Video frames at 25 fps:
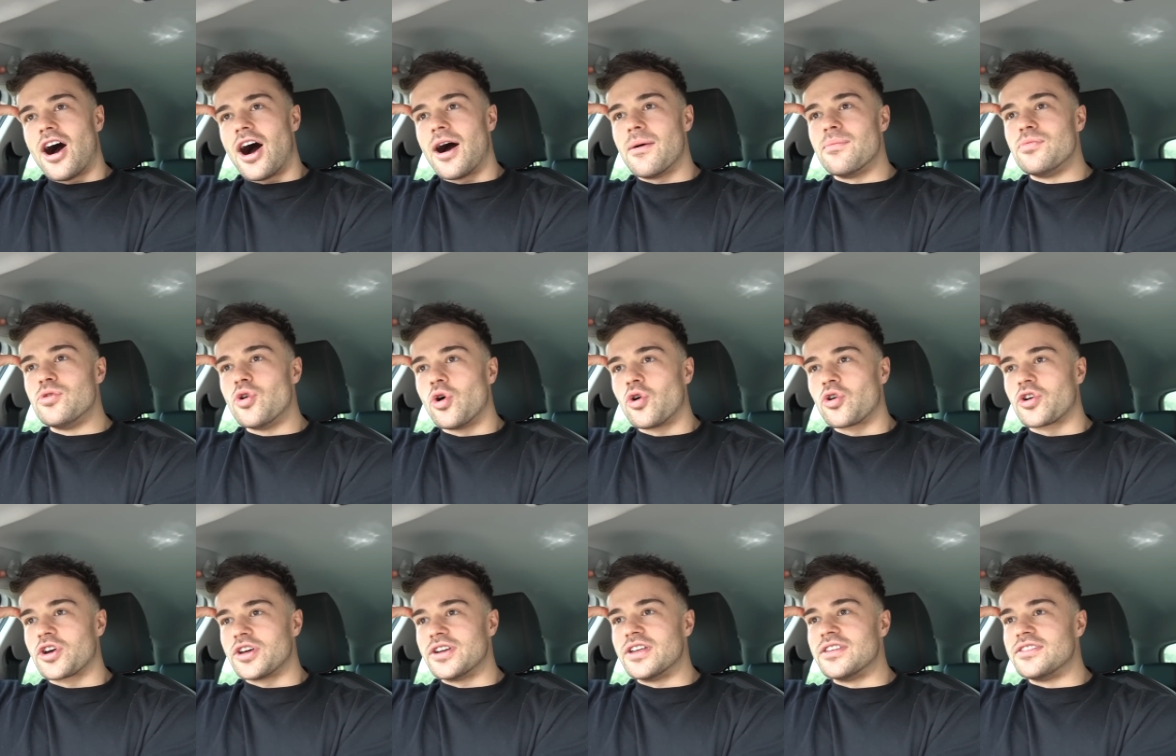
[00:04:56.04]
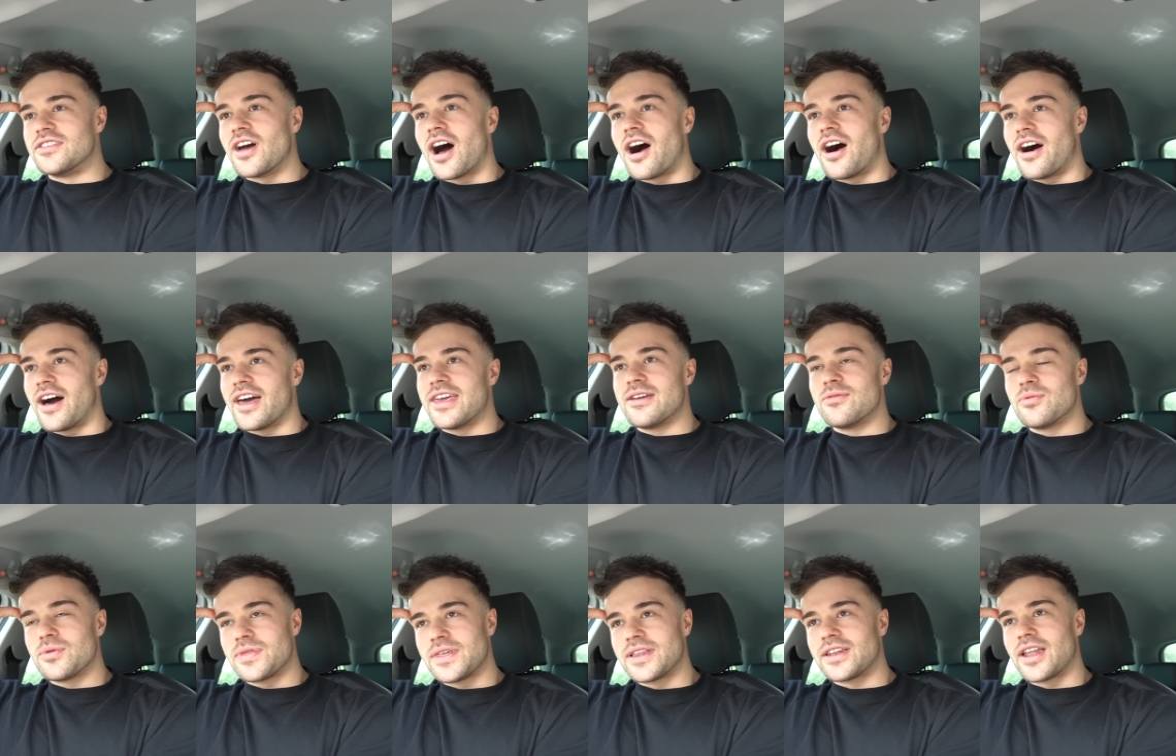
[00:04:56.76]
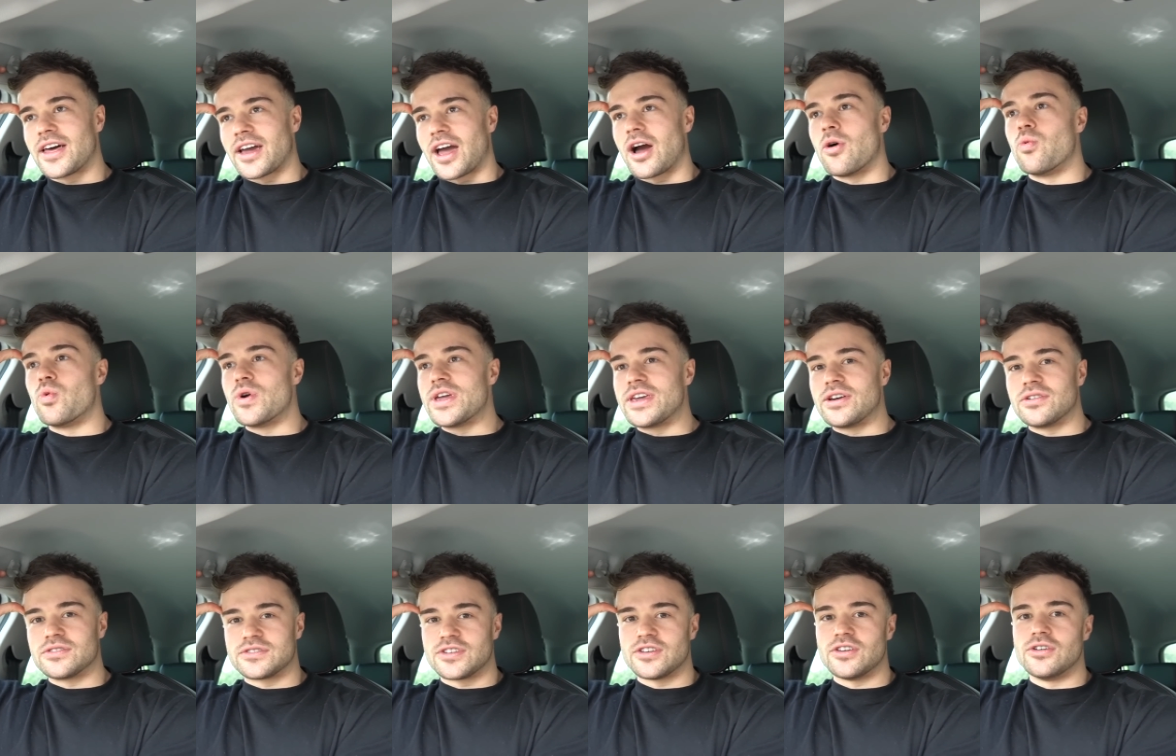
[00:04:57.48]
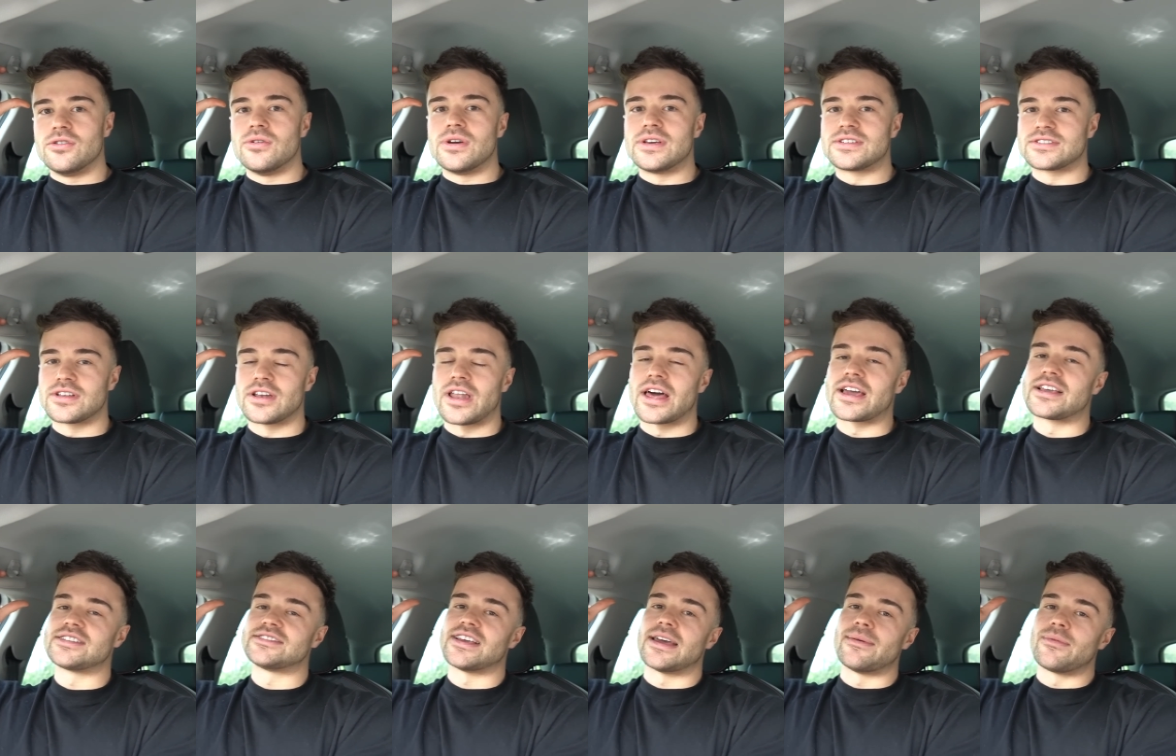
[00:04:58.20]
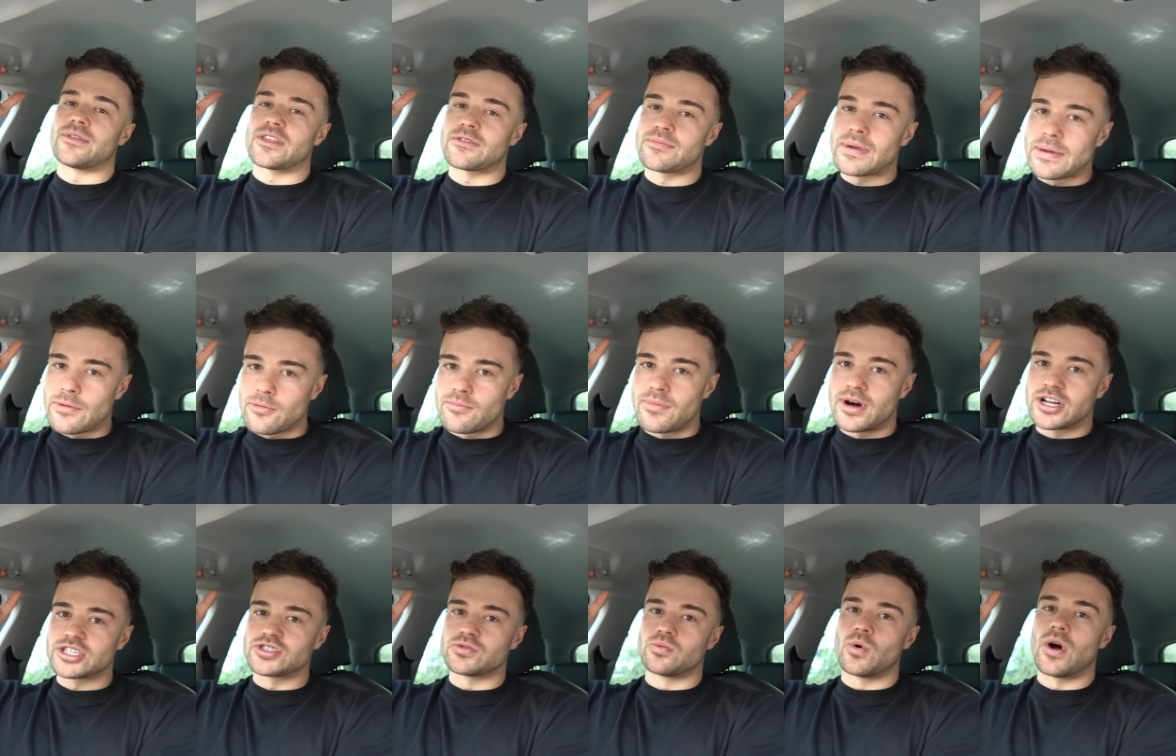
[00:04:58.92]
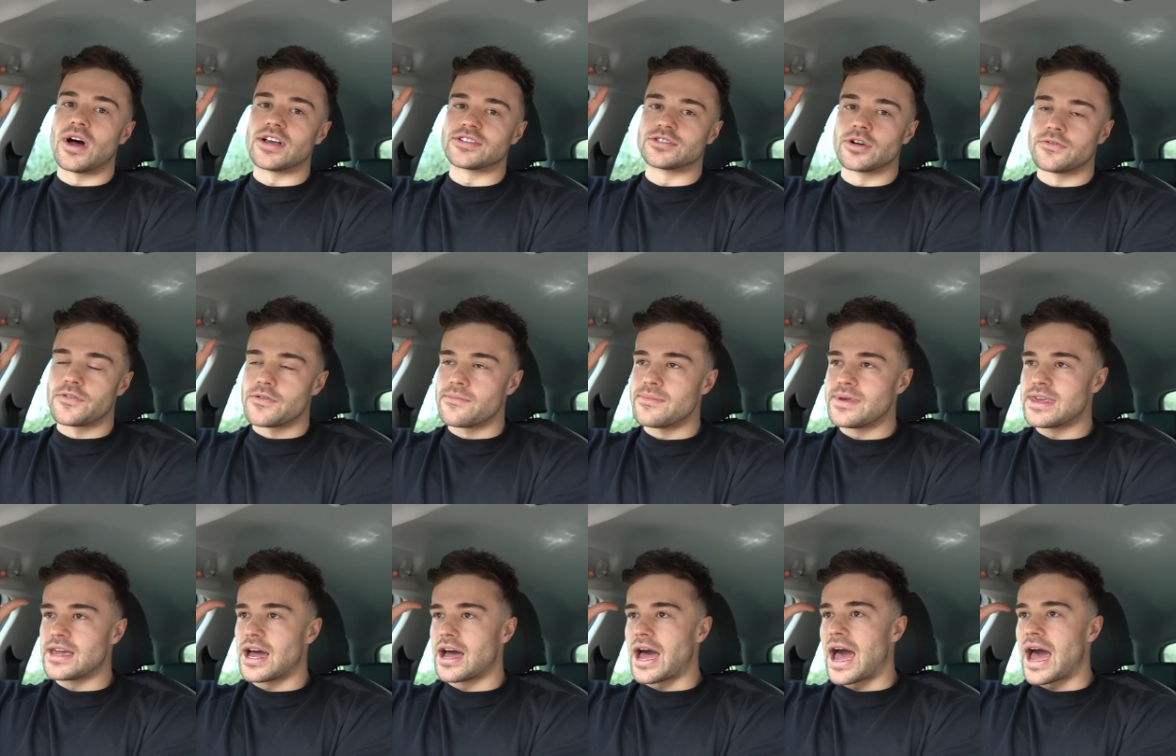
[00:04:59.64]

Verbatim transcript: I'm not gonna die within like a week or two. It's like I said, there's people much worse off than me.